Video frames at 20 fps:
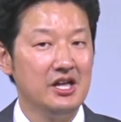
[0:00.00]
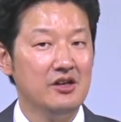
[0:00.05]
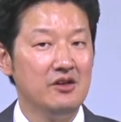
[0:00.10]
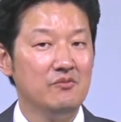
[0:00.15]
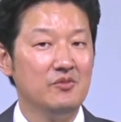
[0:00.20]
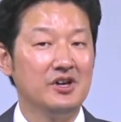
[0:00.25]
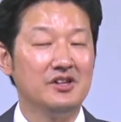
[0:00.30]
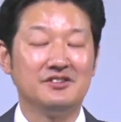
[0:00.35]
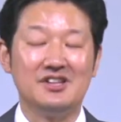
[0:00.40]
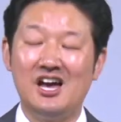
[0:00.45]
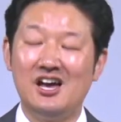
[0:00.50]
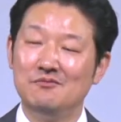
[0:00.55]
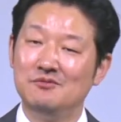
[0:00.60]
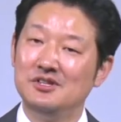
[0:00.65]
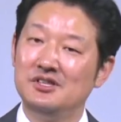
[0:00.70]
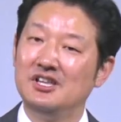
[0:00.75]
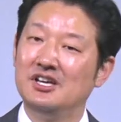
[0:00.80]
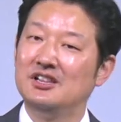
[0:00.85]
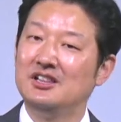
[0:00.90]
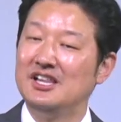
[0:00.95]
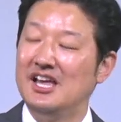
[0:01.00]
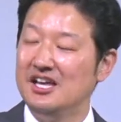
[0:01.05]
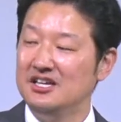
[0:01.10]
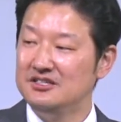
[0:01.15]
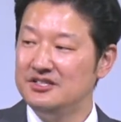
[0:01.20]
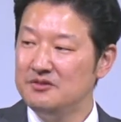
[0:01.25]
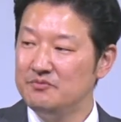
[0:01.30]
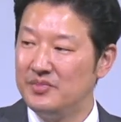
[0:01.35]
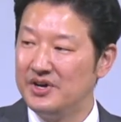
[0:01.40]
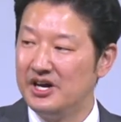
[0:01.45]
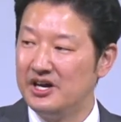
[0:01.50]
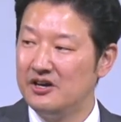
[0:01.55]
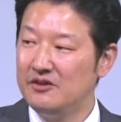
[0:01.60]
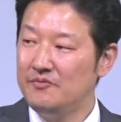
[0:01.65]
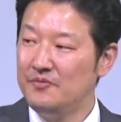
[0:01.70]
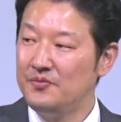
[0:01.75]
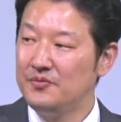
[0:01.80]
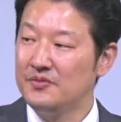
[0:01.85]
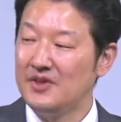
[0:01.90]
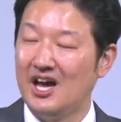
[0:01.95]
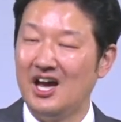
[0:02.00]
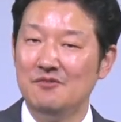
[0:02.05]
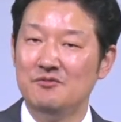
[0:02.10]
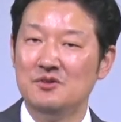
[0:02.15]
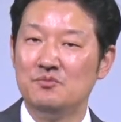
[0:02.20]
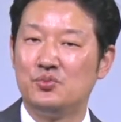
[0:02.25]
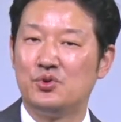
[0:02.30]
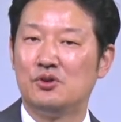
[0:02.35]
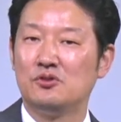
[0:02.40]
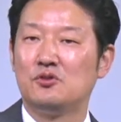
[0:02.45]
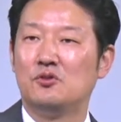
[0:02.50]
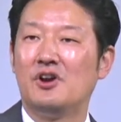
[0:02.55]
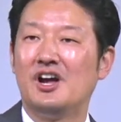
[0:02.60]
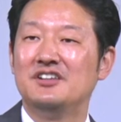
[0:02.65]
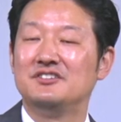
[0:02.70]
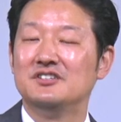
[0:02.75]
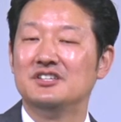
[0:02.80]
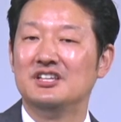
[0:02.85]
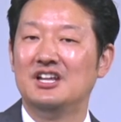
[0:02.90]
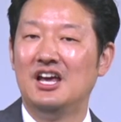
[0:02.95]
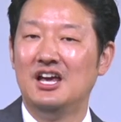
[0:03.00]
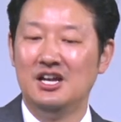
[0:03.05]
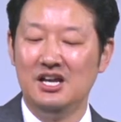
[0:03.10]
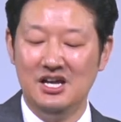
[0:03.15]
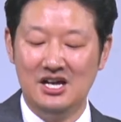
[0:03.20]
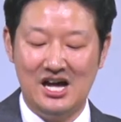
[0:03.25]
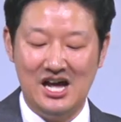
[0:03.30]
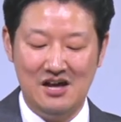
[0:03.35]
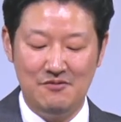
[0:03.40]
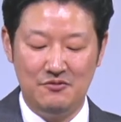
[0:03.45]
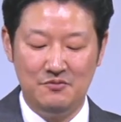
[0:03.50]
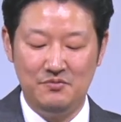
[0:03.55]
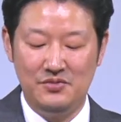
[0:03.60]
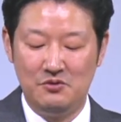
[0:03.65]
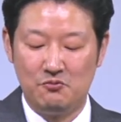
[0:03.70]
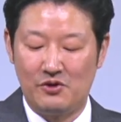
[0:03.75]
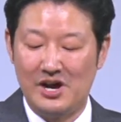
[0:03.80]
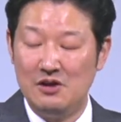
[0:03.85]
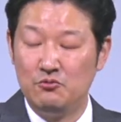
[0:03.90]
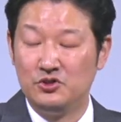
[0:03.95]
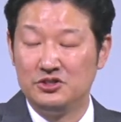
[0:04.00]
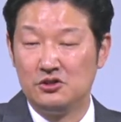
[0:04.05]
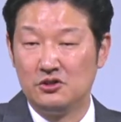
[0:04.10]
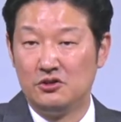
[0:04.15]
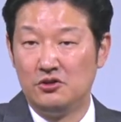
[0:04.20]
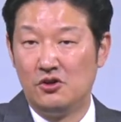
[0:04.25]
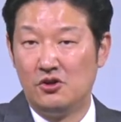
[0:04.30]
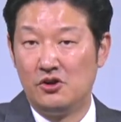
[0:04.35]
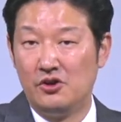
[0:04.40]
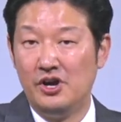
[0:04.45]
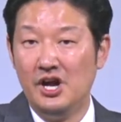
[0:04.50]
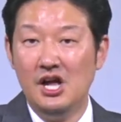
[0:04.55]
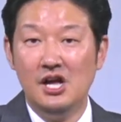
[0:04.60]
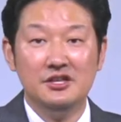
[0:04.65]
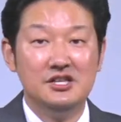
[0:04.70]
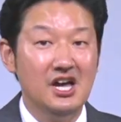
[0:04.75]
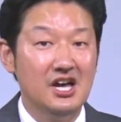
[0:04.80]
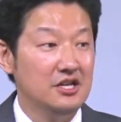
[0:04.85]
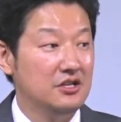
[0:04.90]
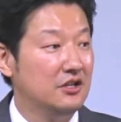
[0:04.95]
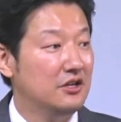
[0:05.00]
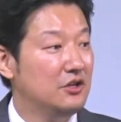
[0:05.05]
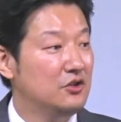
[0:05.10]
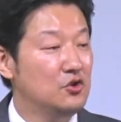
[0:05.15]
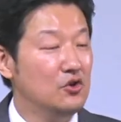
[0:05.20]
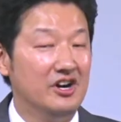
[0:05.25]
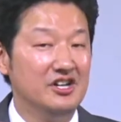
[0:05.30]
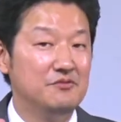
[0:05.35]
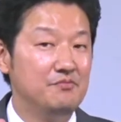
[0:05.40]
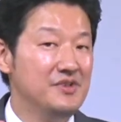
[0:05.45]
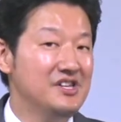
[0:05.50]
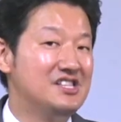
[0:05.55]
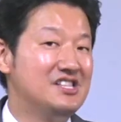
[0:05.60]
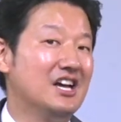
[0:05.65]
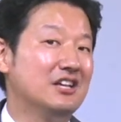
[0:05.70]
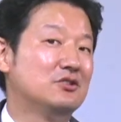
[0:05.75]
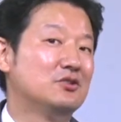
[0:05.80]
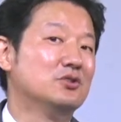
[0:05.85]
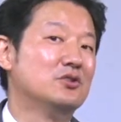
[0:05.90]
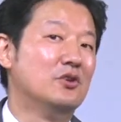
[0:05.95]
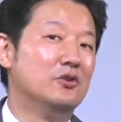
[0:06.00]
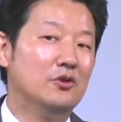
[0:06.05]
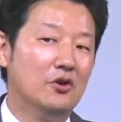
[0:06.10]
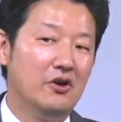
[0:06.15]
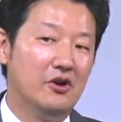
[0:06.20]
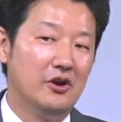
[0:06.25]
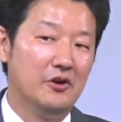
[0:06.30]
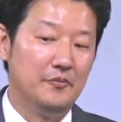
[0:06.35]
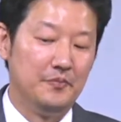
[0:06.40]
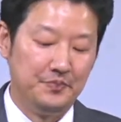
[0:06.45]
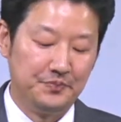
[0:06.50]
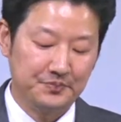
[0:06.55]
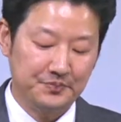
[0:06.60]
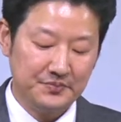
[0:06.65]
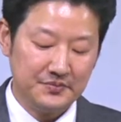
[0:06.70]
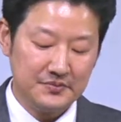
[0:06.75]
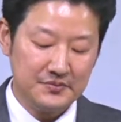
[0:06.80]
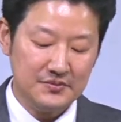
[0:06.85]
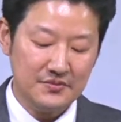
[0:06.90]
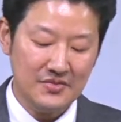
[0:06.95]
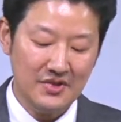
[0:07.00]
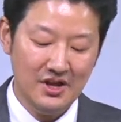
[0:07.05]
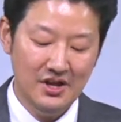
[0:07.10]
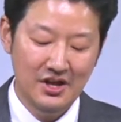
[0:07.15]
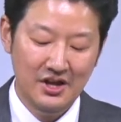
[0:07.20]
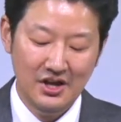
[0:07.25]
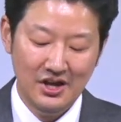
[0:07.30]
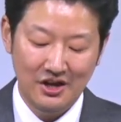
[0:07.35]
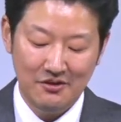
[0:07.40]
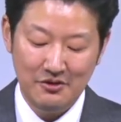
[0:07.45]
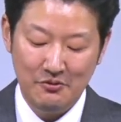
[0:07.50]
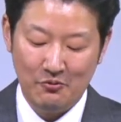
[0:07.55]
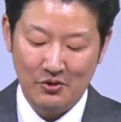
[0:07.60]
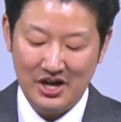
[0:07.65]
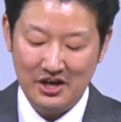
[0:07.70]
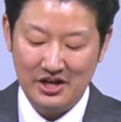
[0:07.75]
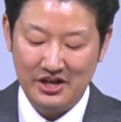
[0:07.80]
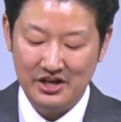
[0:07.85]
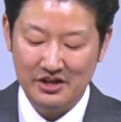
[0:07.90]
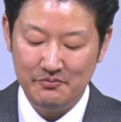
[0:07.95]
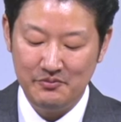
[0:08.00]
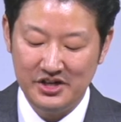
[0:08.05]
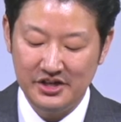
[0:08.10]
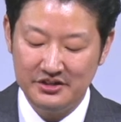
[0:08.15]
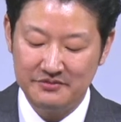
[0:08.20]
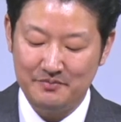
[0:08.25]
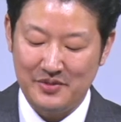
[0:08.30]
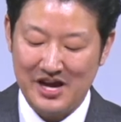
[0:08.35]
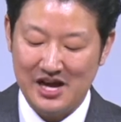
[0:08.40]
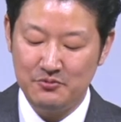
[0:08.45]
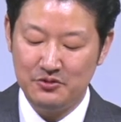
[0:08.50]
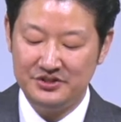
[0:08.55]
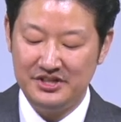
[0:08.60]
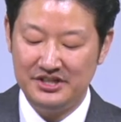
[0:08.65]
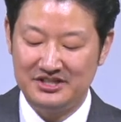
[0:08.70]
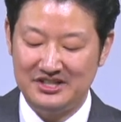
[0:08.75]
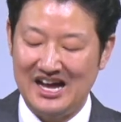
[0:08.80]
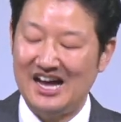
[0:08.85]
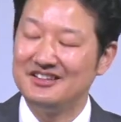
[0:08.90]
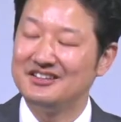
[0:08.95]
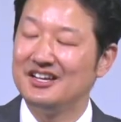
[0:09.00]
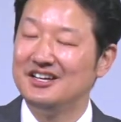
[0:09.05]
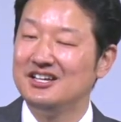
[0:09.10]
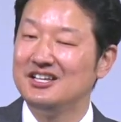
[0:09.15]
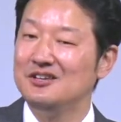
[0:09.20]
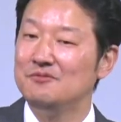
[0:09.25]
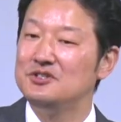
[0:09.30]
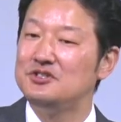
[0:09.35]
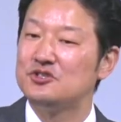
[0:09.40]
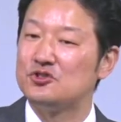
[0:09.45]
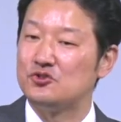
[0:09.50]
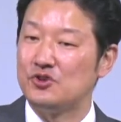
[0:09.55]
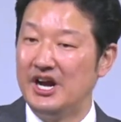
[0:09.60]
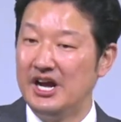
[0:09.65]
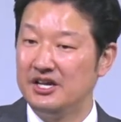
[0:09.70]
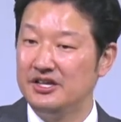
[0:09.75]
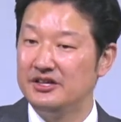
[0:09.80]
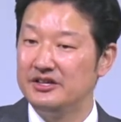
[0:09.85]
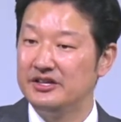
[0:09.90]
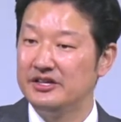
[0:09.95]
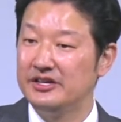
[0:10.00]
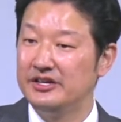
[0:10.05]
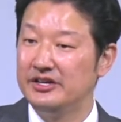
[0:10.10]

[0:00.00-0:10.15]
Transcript: Because I've been the lazy bum. Yes. I've been procrastinating. I haven't been right with the Lord. Then you admit that to the Lord. Why? Because the Bible says God's going to give you strength.